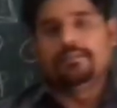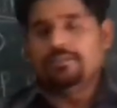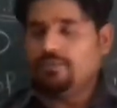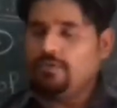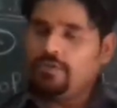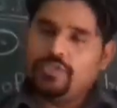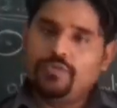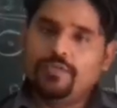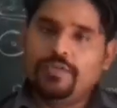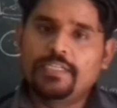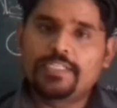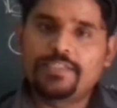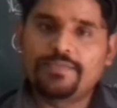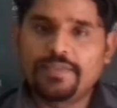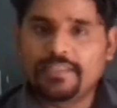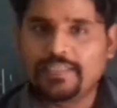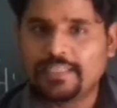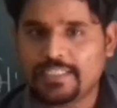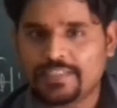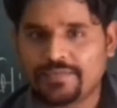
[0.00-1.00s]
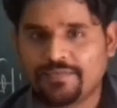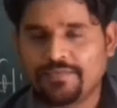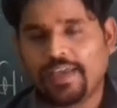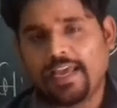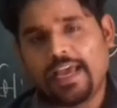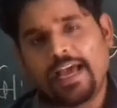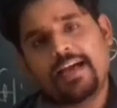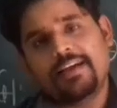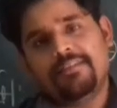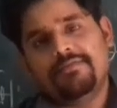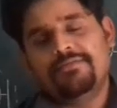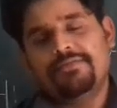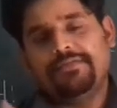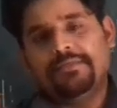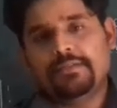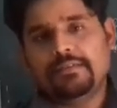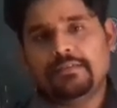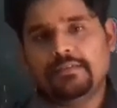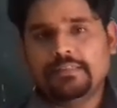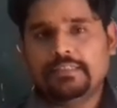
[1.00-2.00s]
So students, with this we have
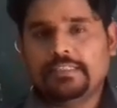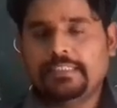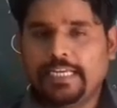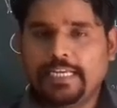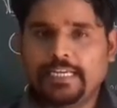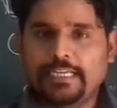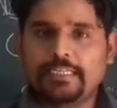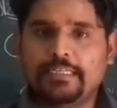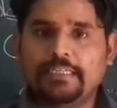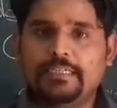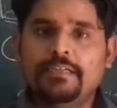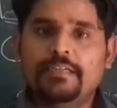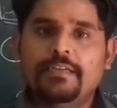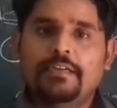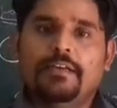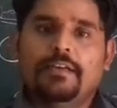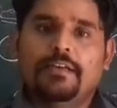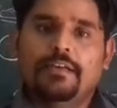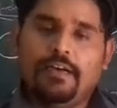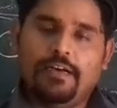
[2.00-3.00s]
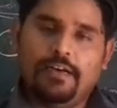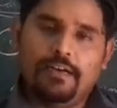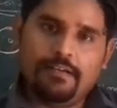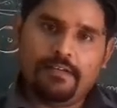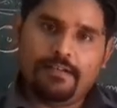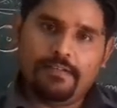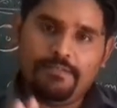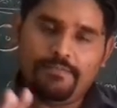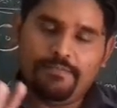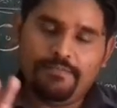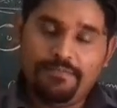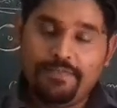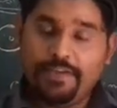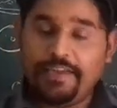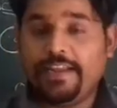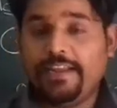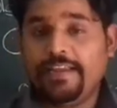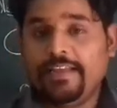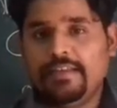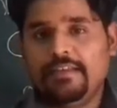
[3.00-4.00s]
taken a
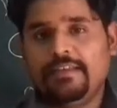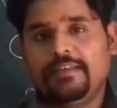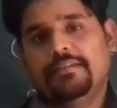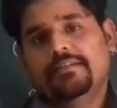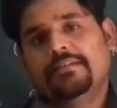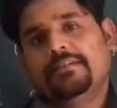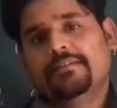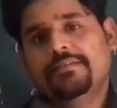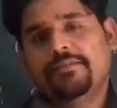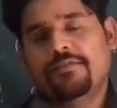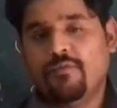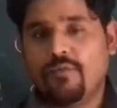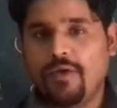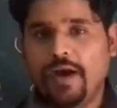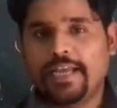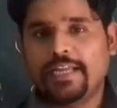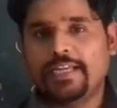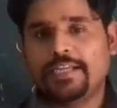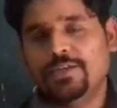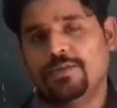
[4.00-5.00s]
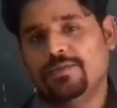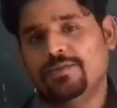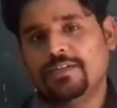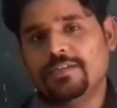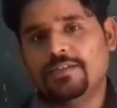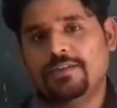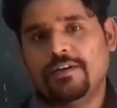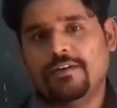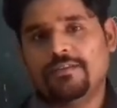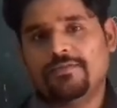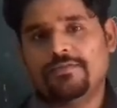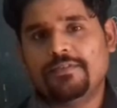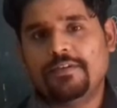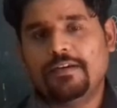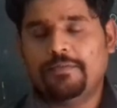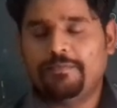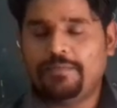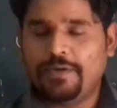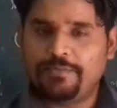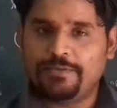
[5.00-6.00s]
very wide uses of
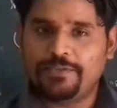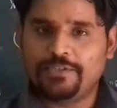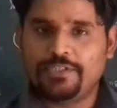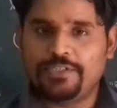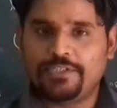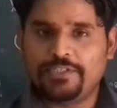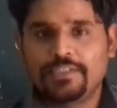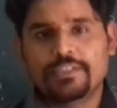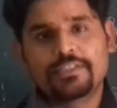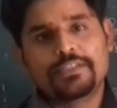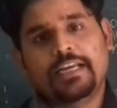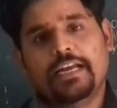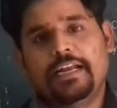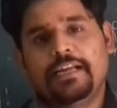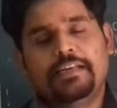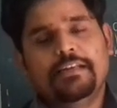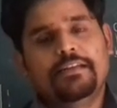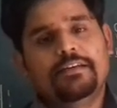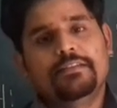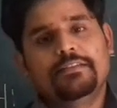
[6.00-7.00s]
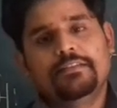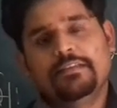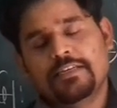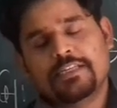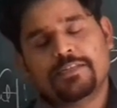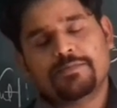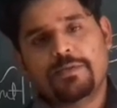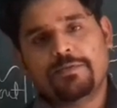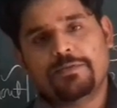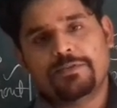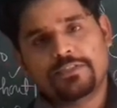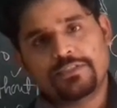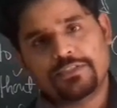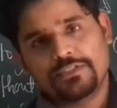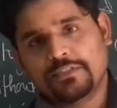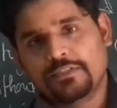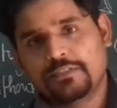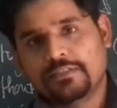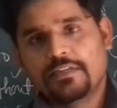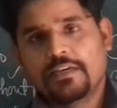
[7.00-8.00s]
prepositions, and thus
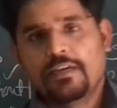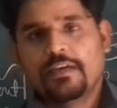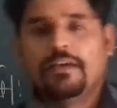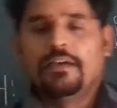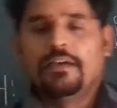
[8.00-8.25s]
preposition,